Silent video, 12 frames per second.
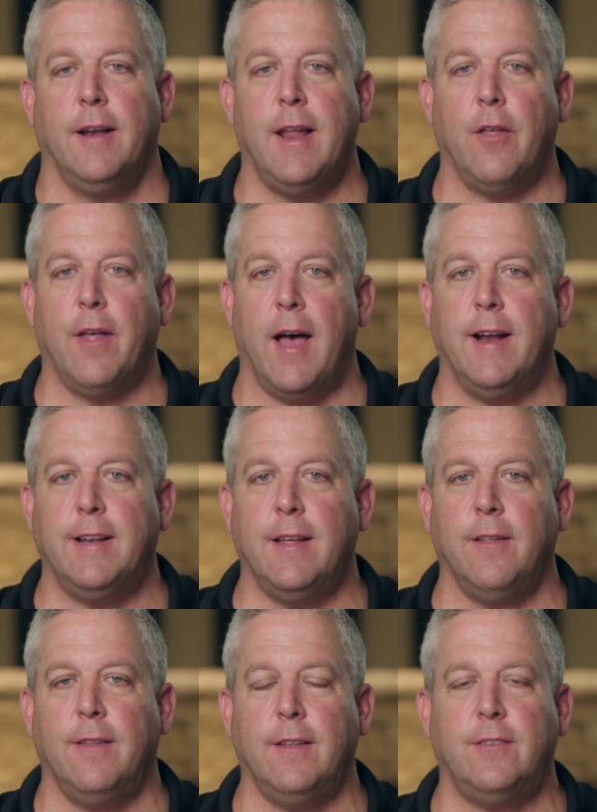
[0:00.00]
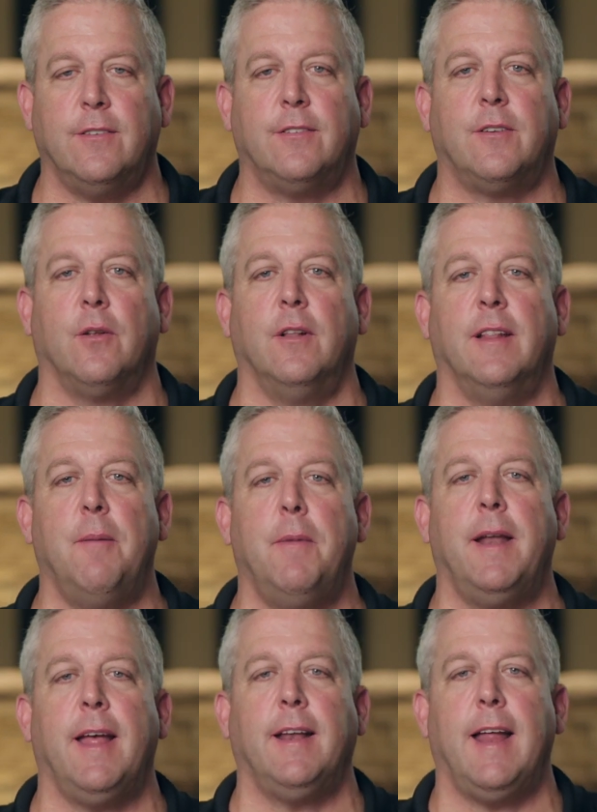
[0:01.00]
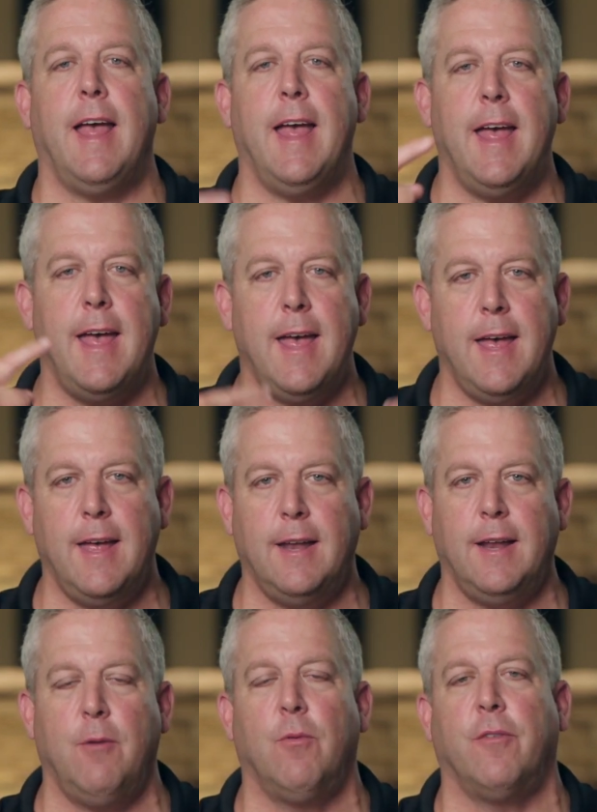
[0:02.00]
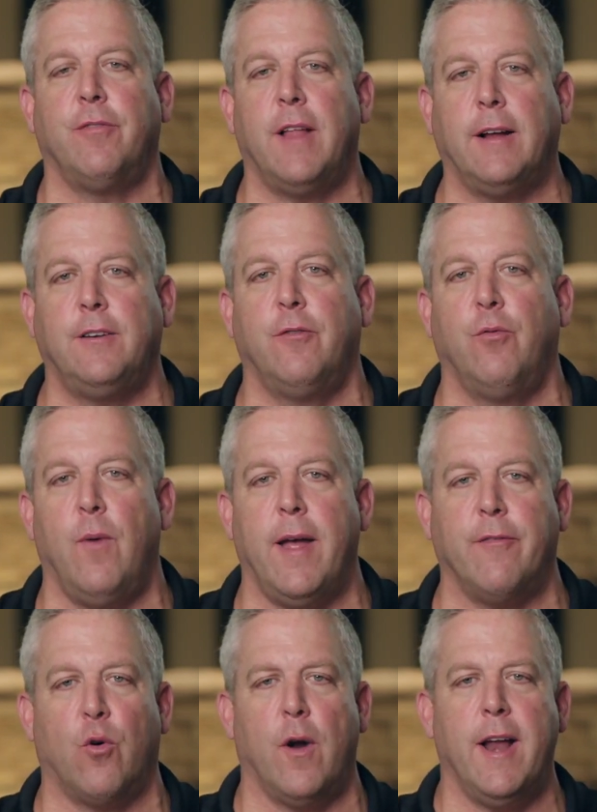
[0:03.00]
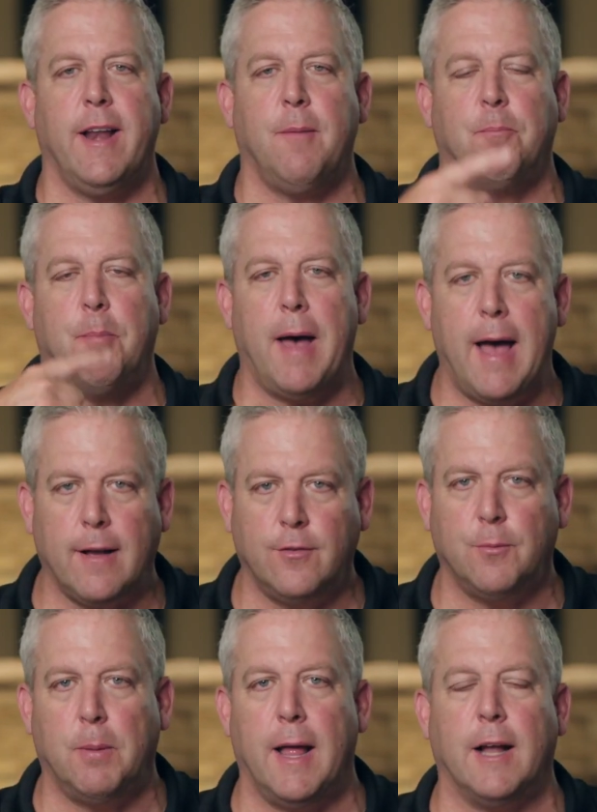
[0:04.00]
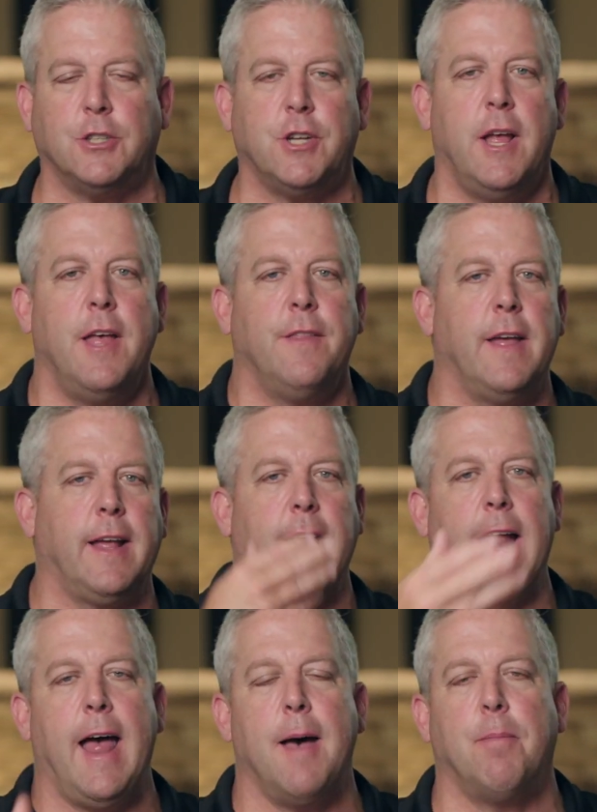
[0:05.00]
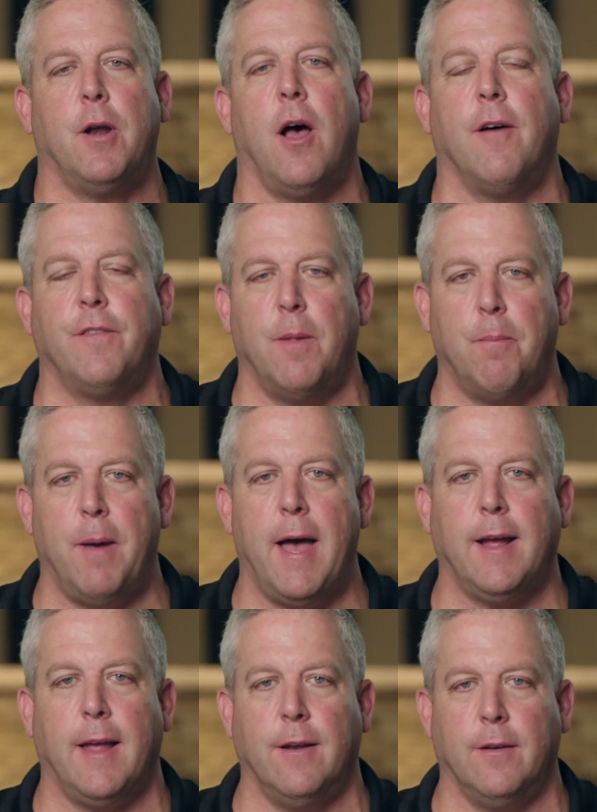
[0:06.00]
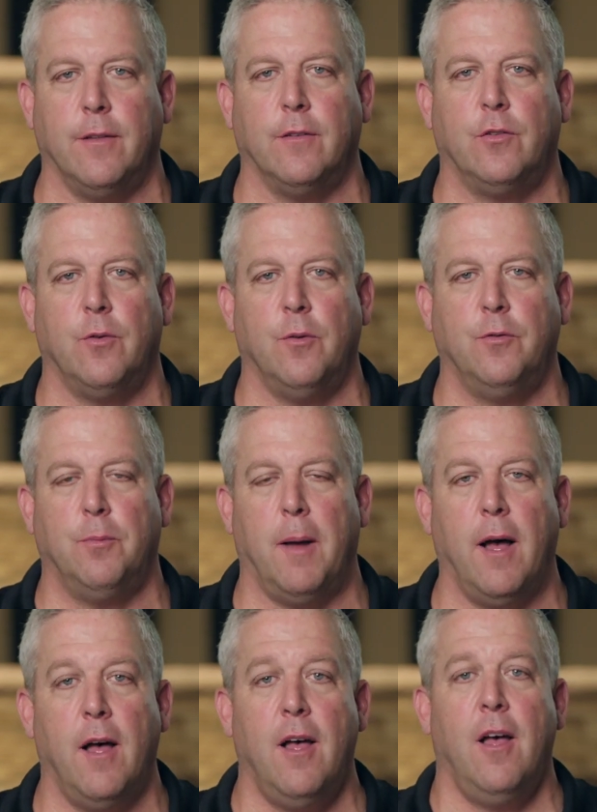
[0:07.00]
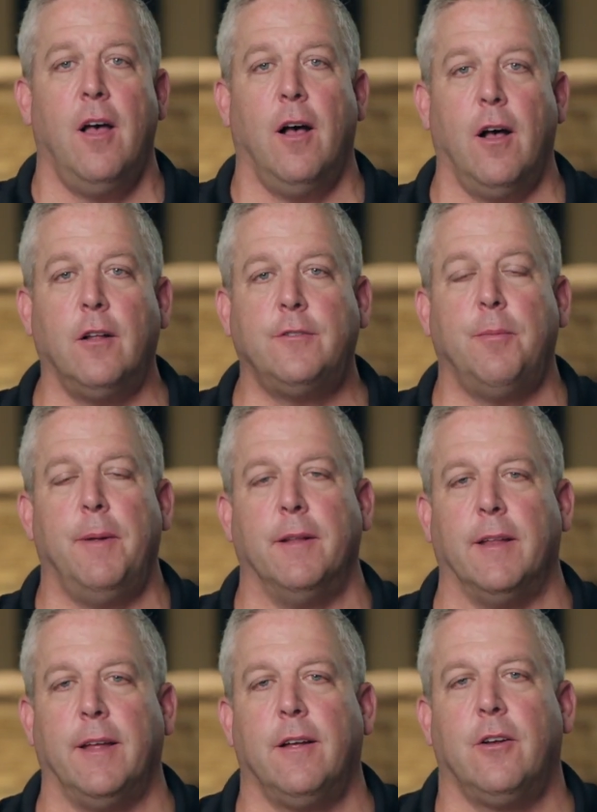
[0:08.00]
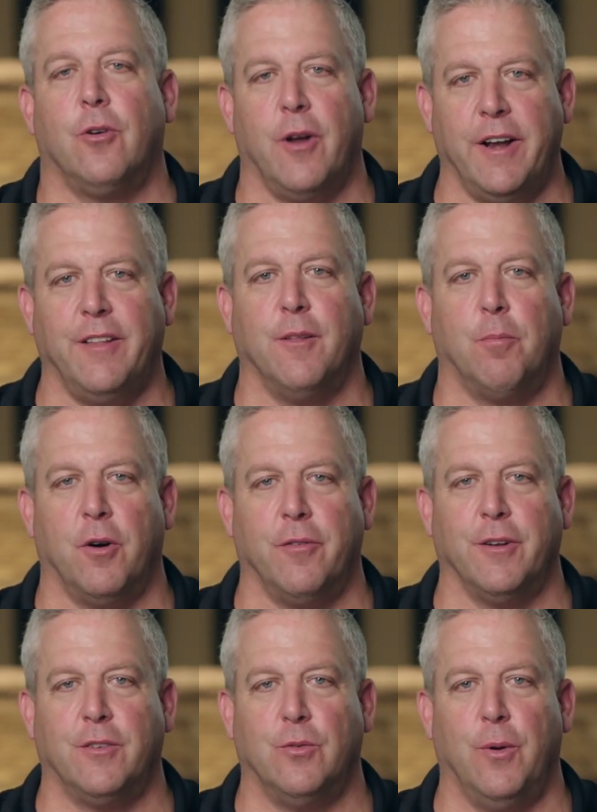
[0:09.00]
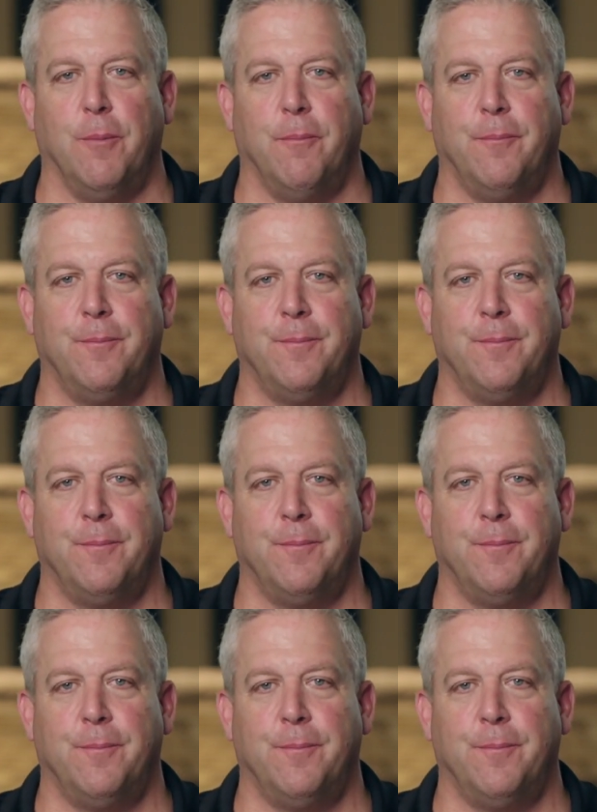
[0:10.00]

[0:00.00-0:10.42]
Now, the idea of this is to eliminate any reflective wave or any backsplash that can happen off the back end of the swim spa, ultimately creating the perfect swim.